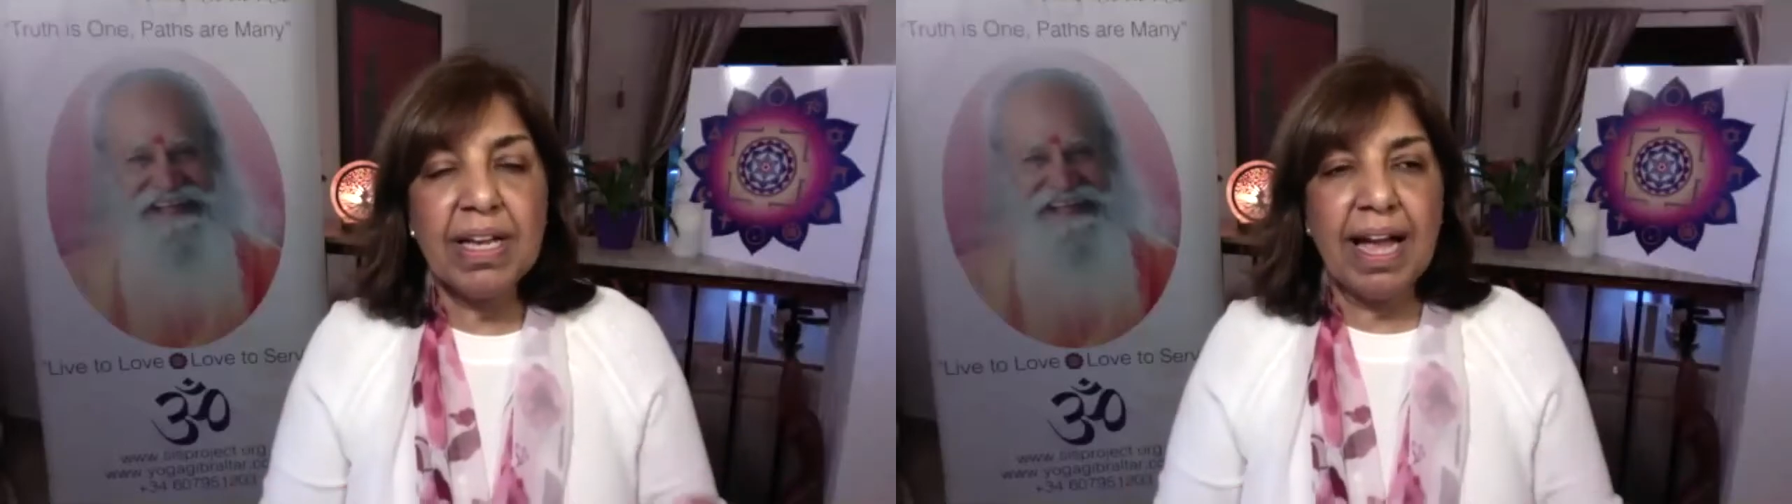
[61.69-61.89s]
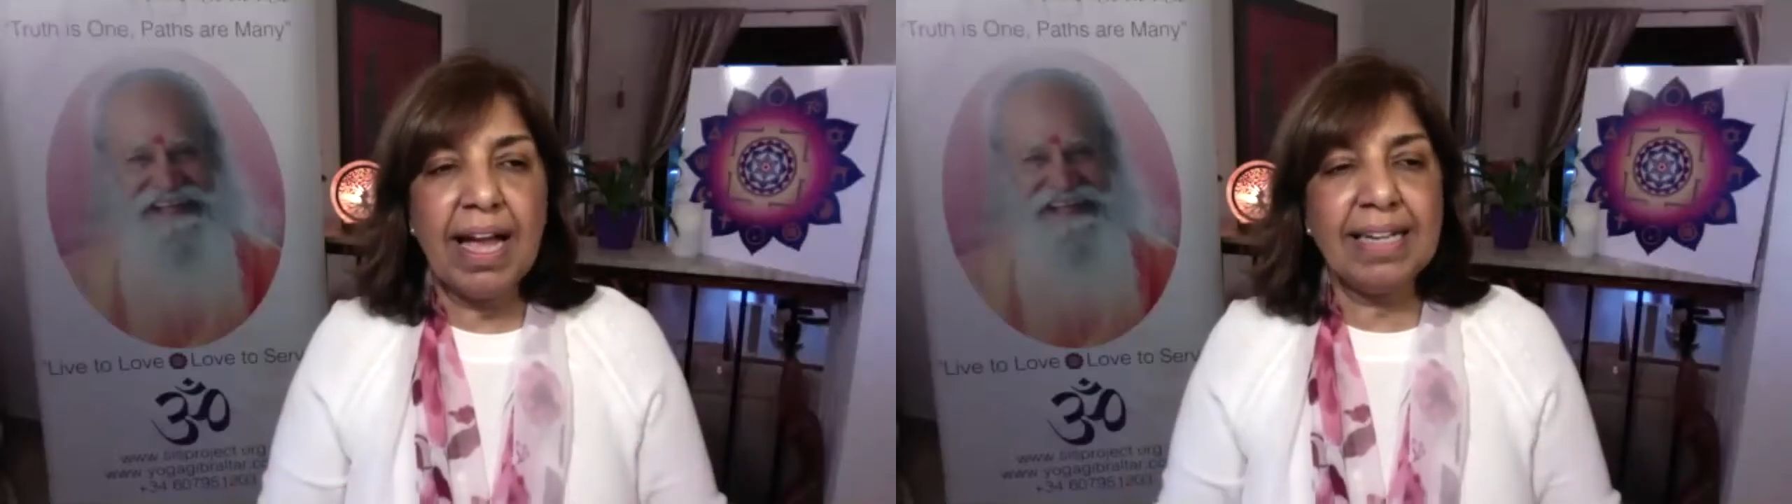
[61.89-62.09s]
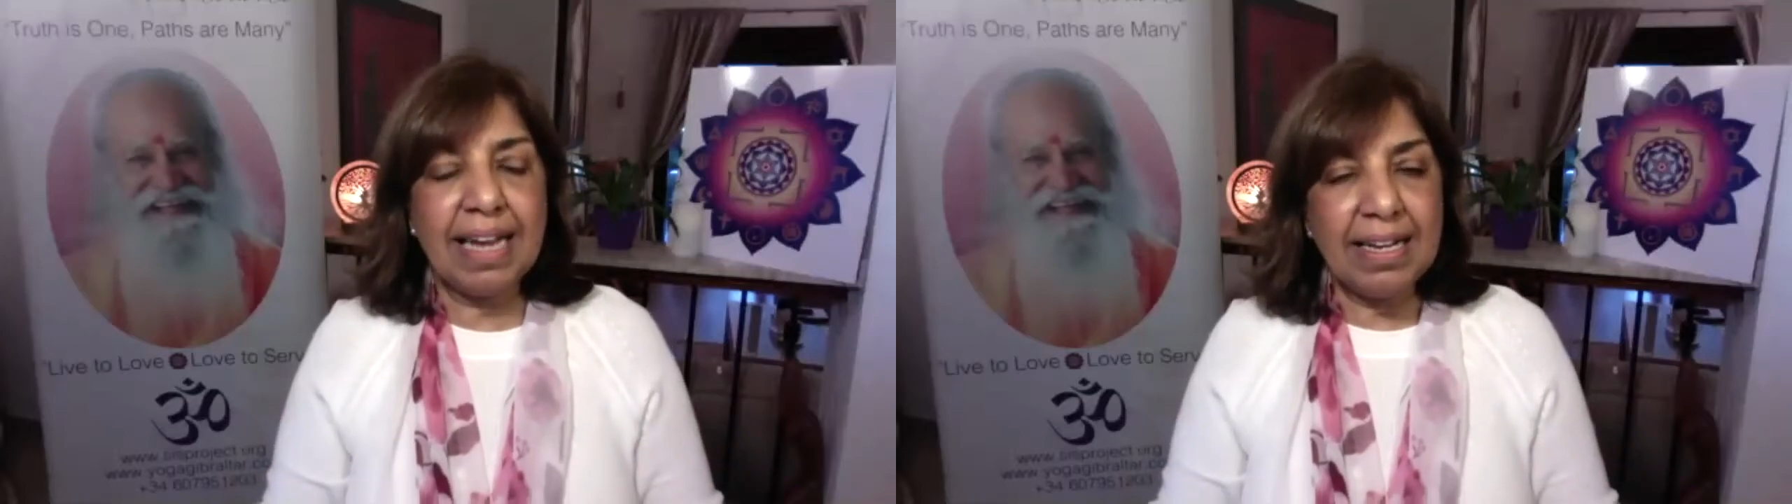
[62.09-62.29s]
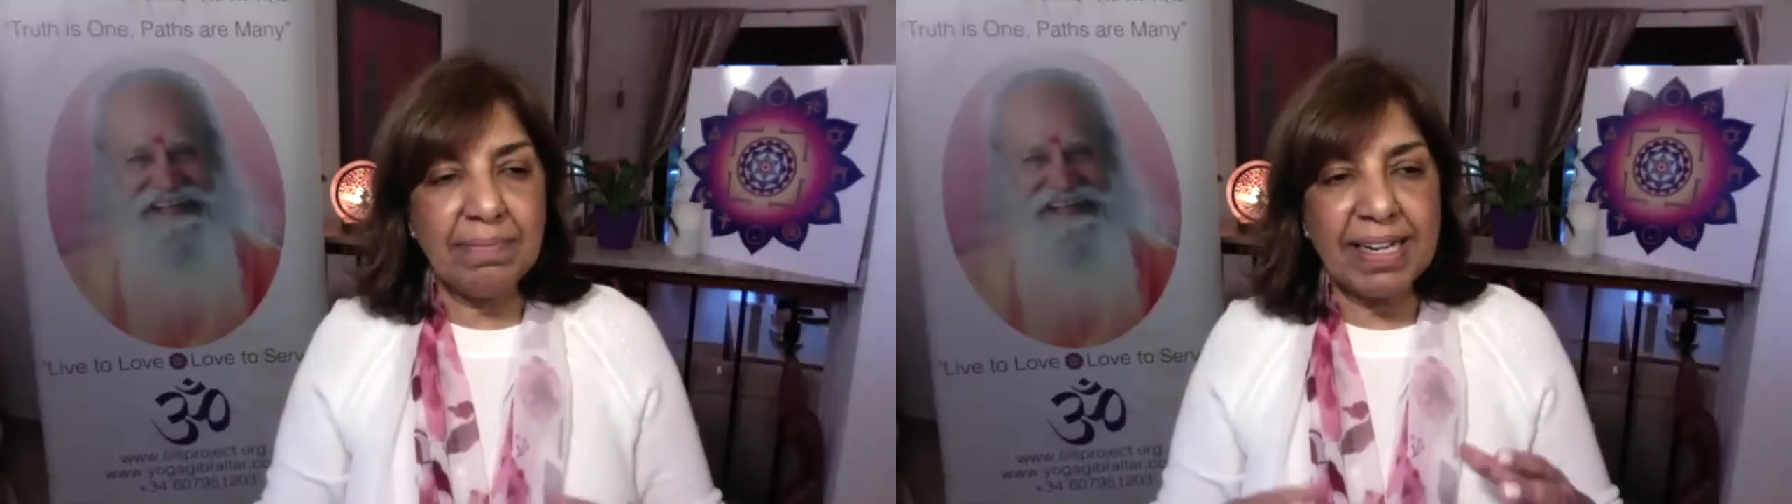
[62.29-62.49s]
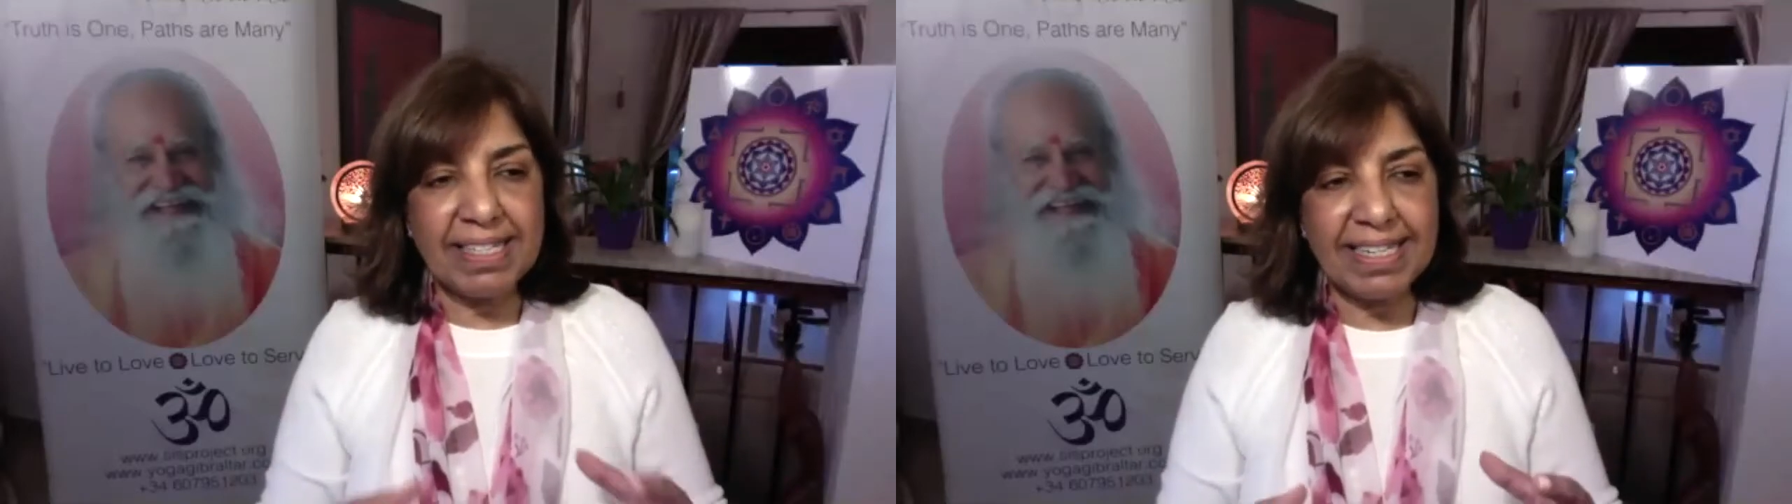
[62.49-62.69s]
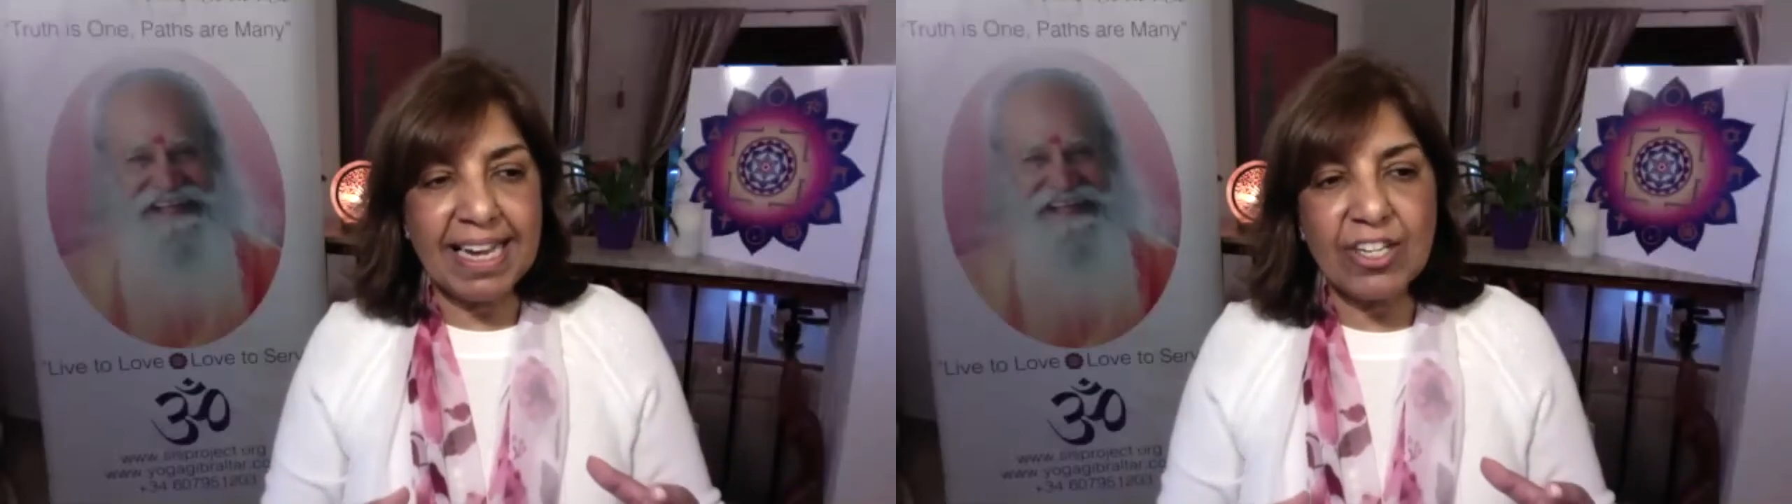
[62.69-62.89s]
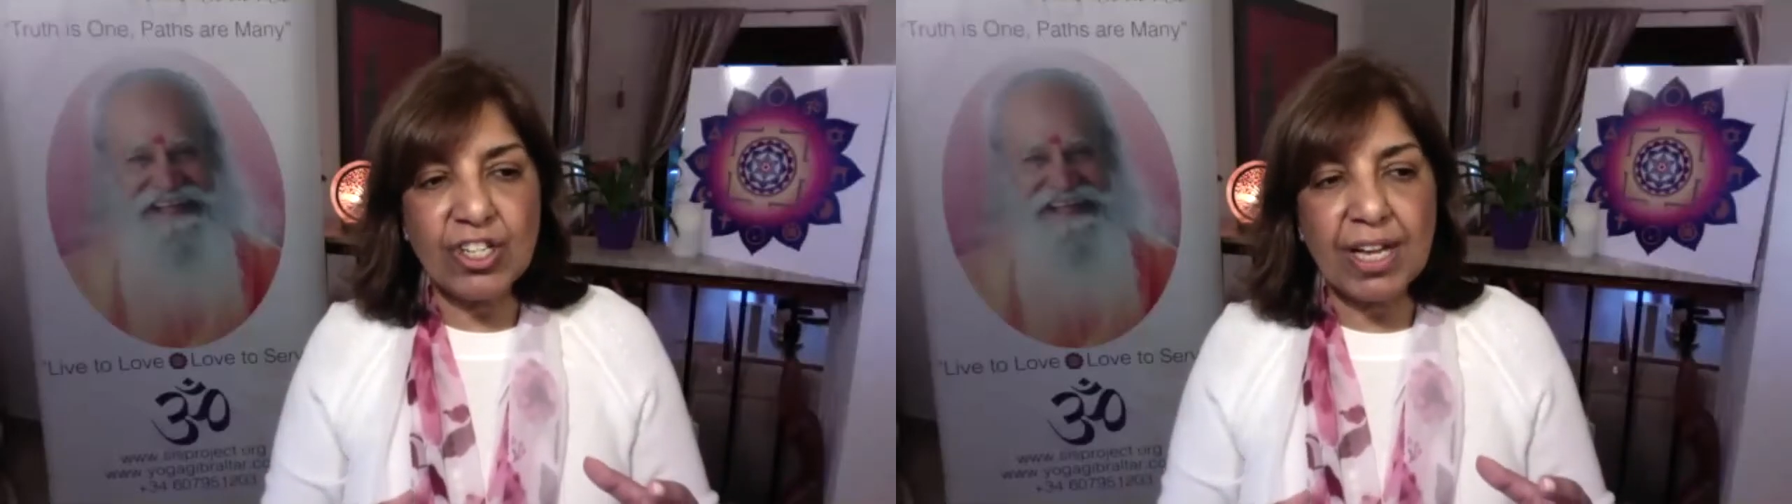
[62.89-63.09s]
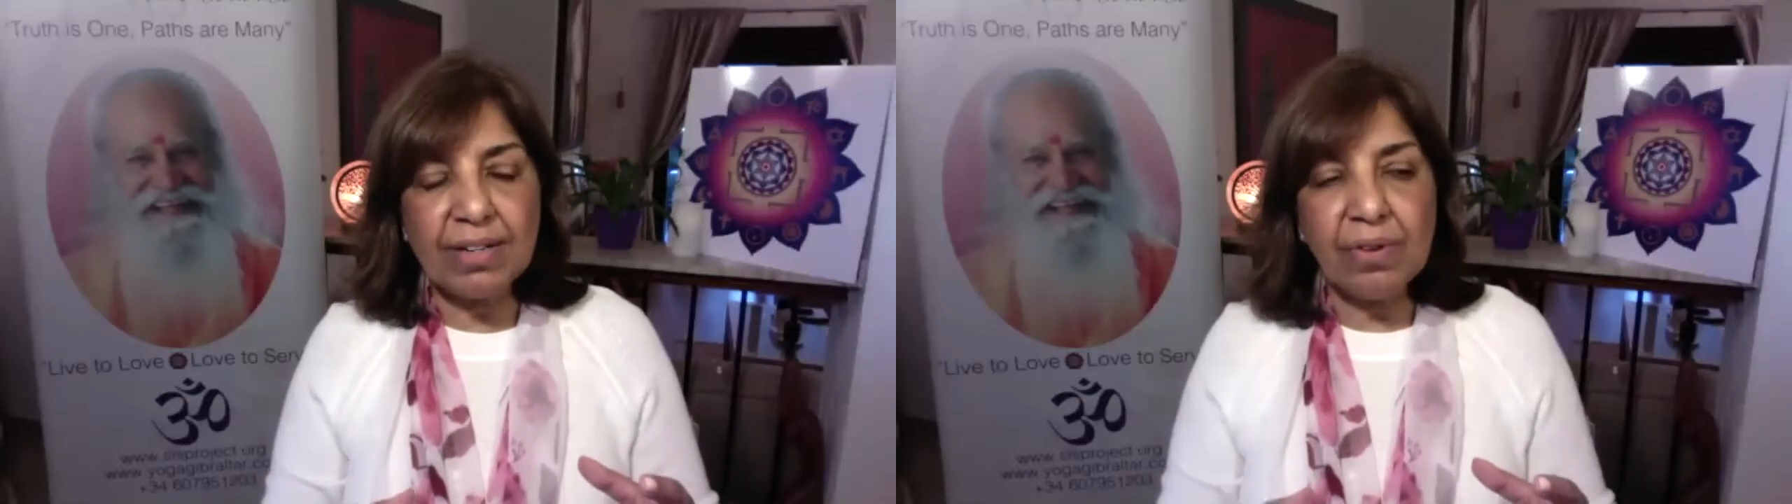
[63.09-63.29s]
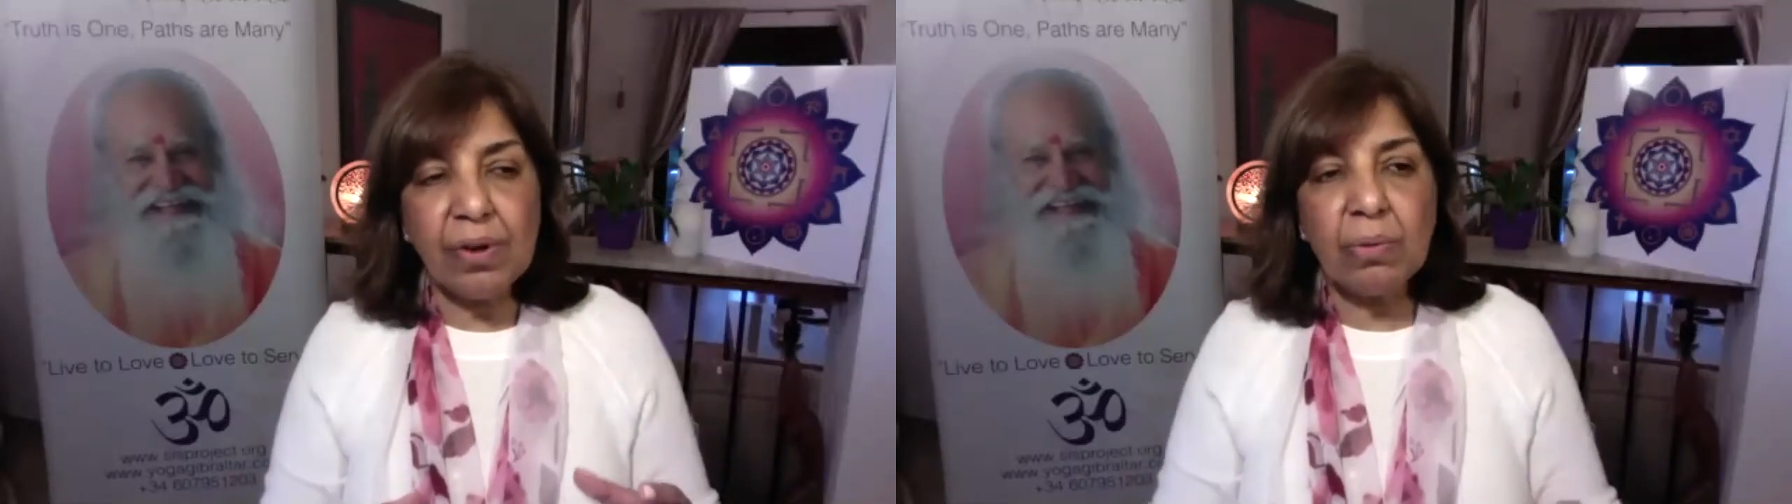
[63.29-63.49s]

And in meditation,